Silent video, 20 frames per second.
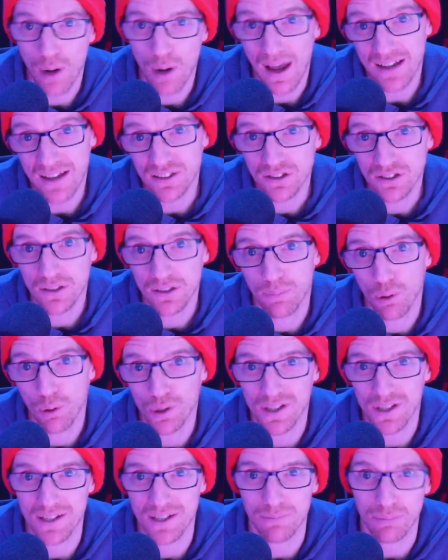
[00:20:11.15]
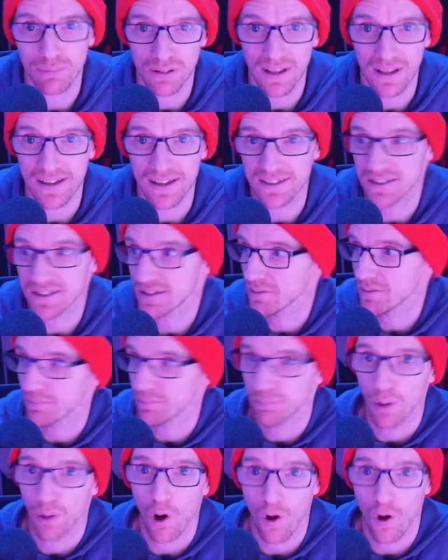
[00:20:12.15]
actually put it in place
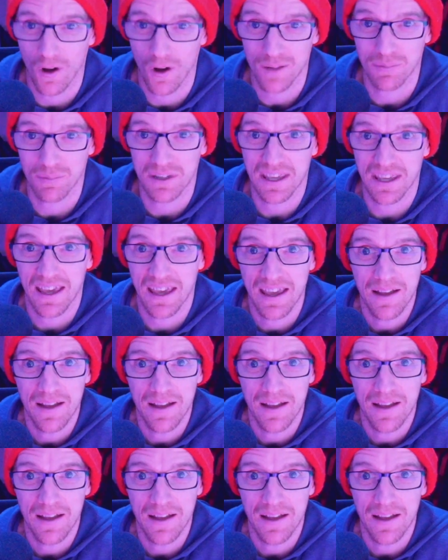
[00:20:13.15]
behind me,